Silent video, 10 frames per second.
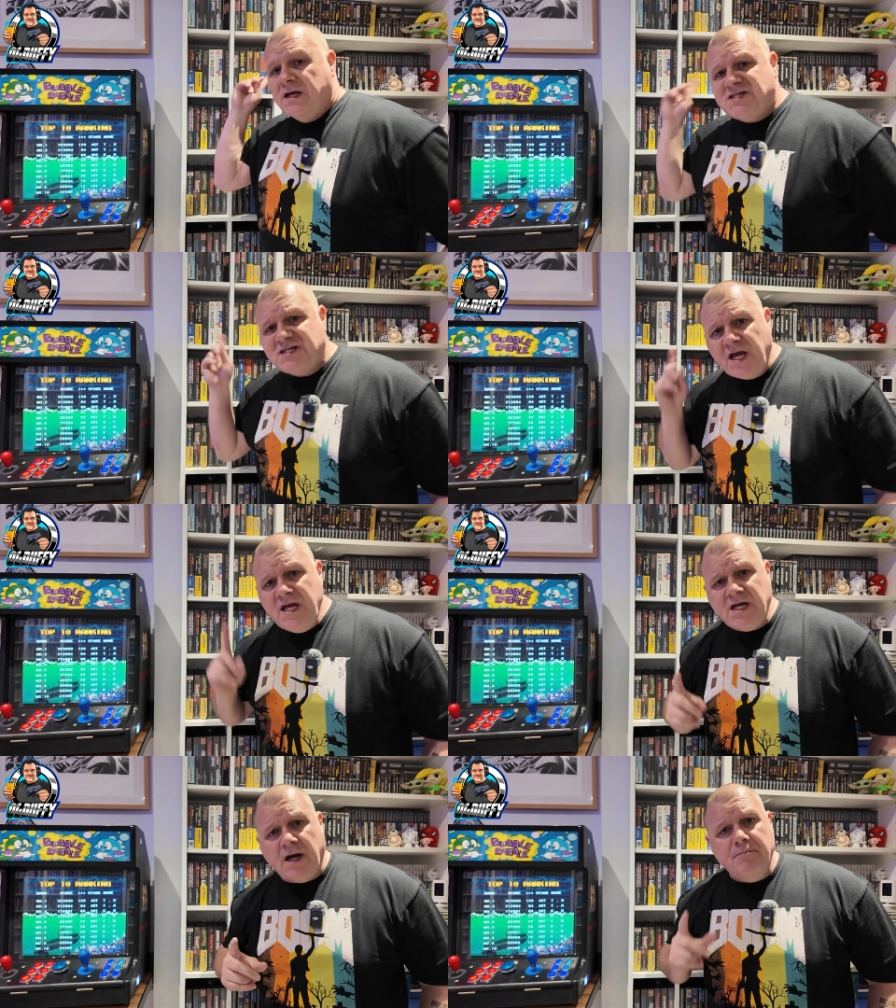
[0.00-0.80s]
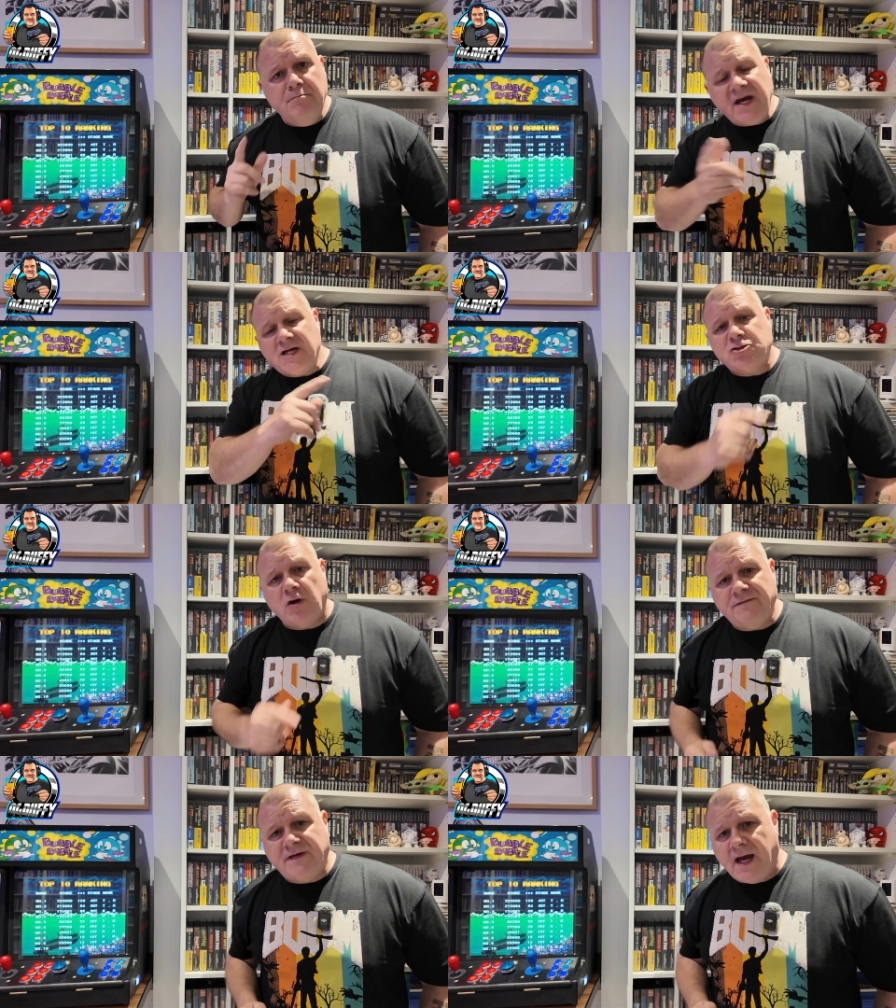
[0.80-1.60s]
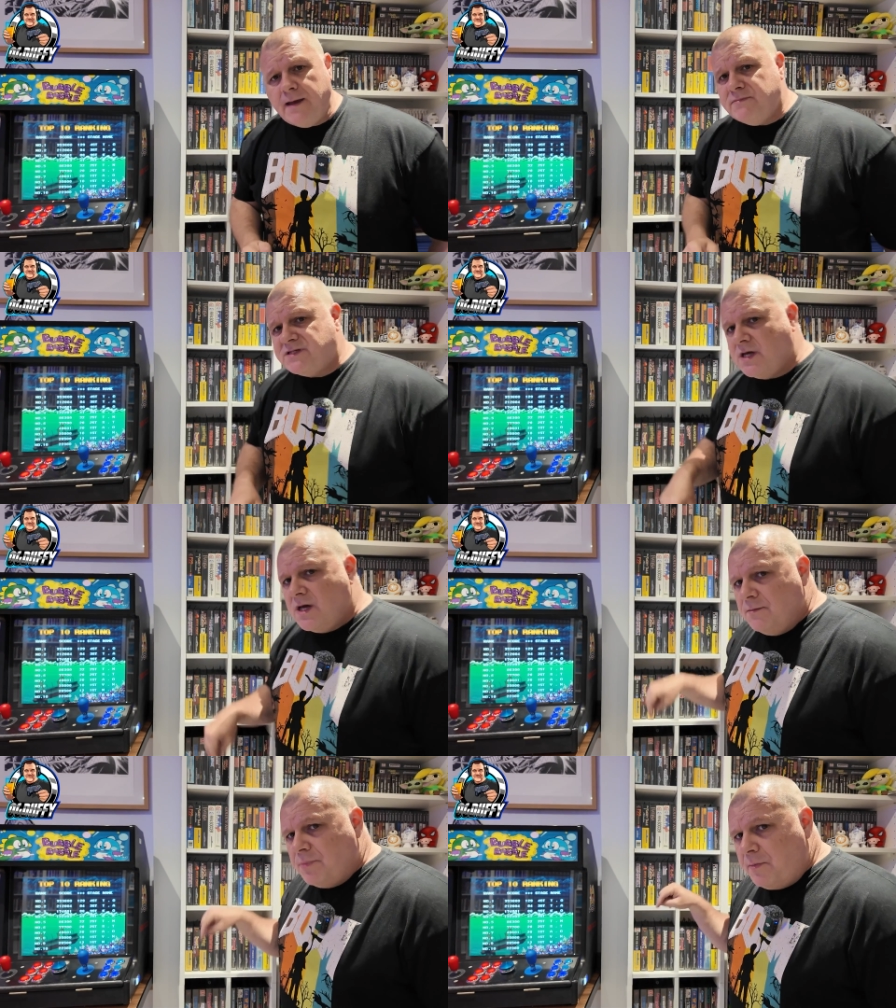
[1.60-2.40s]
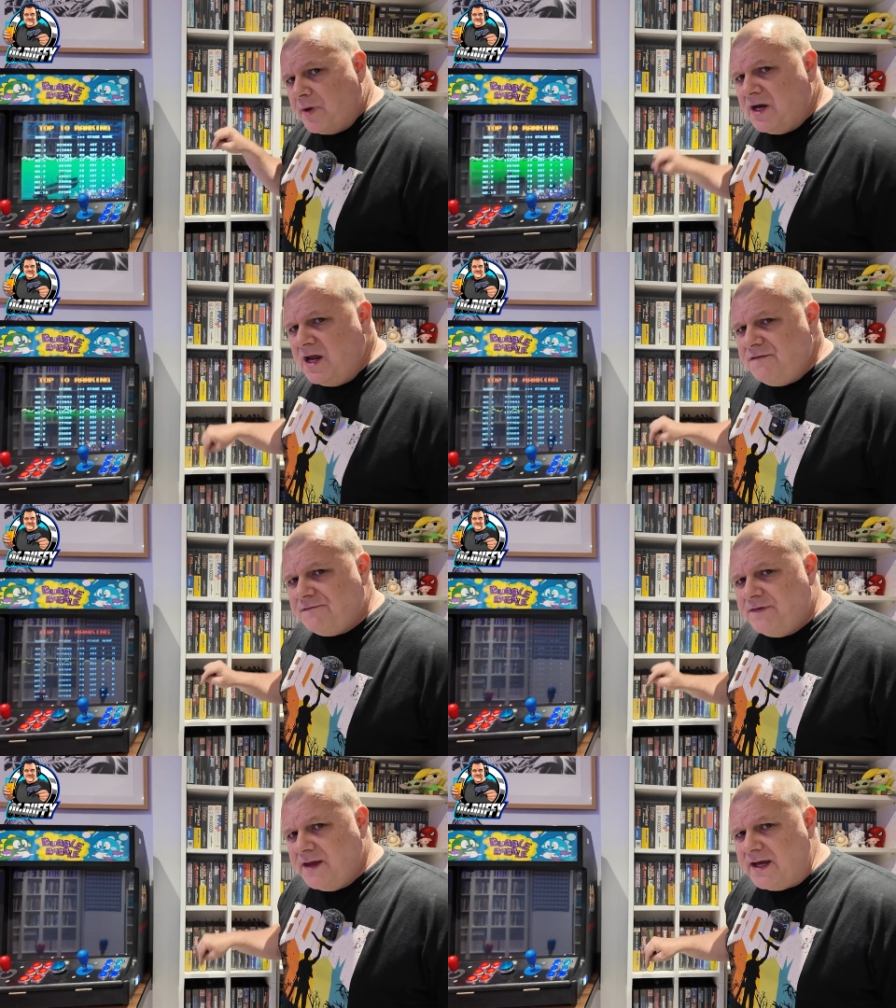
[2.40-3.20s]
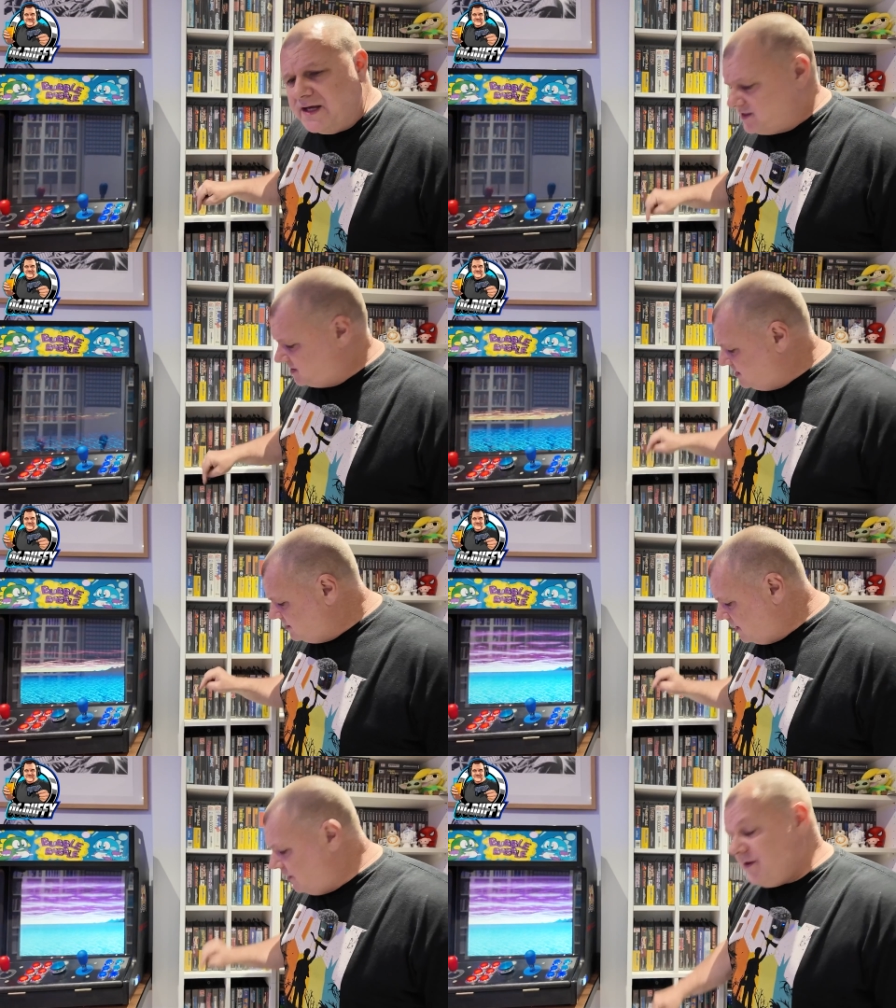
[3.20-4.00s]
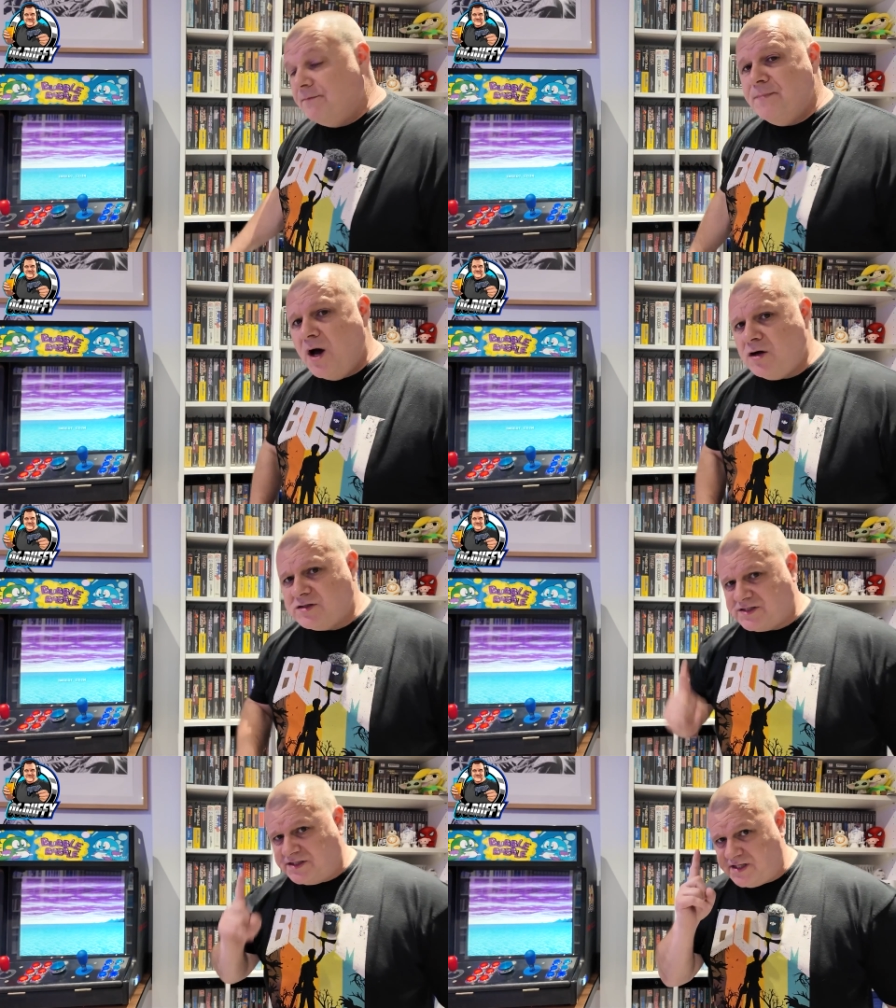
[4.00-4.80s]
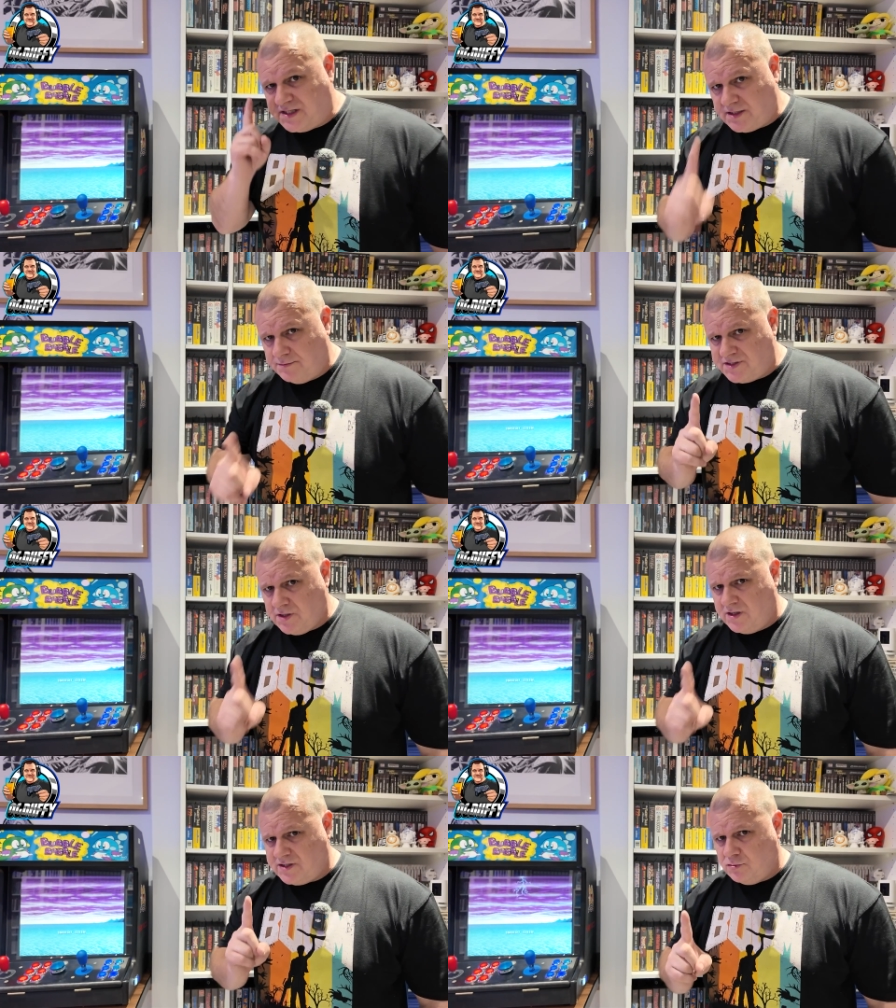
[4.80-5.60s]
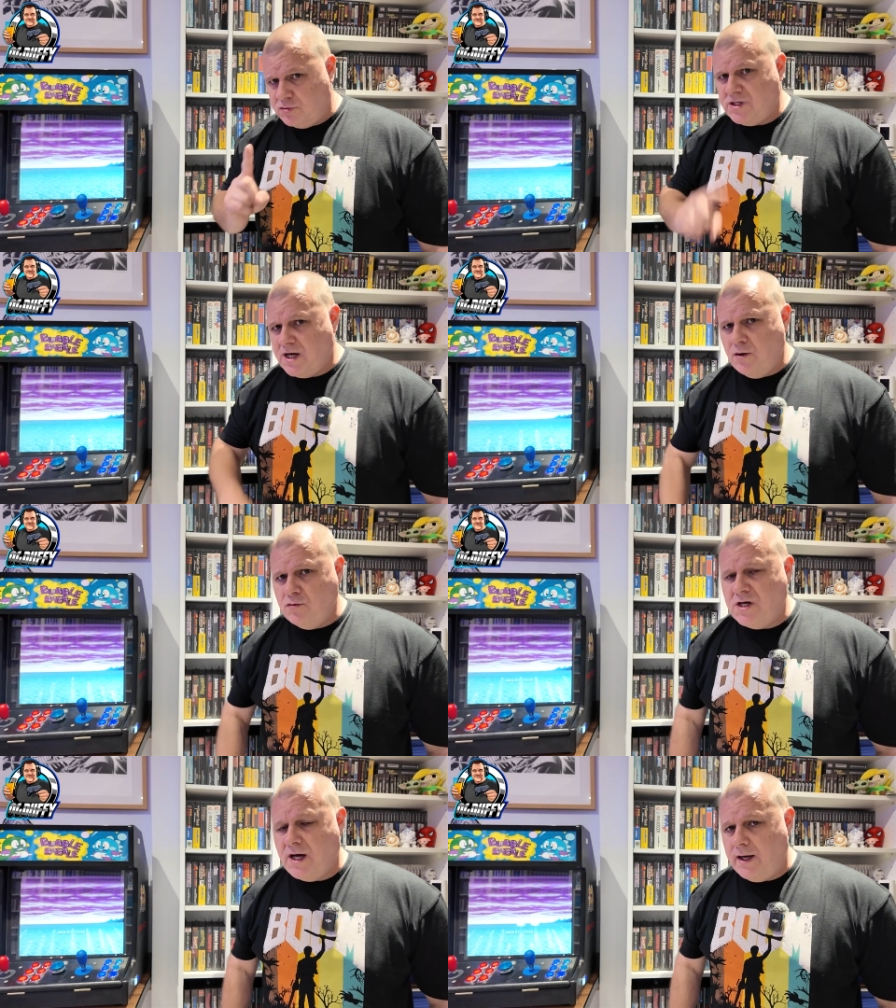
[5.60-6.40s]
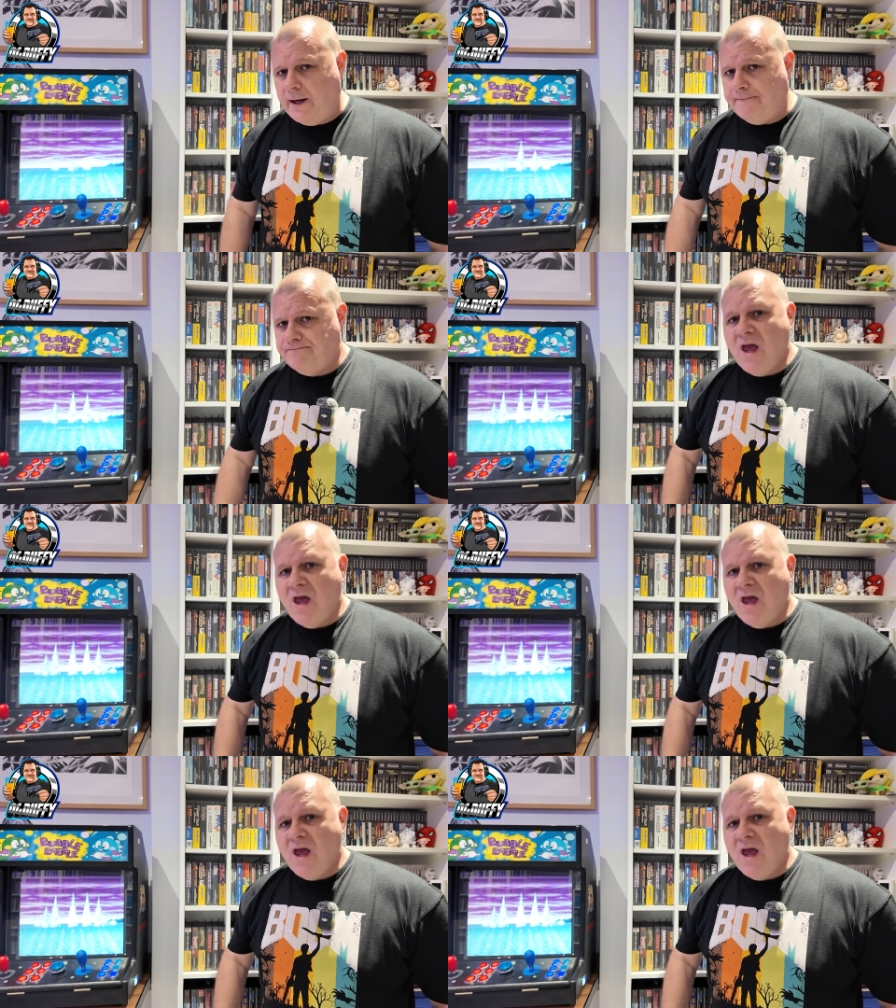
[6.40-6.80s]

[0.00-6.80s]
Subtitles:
Sega Mega Drive games, but beneath these are the Master System titles. Okay.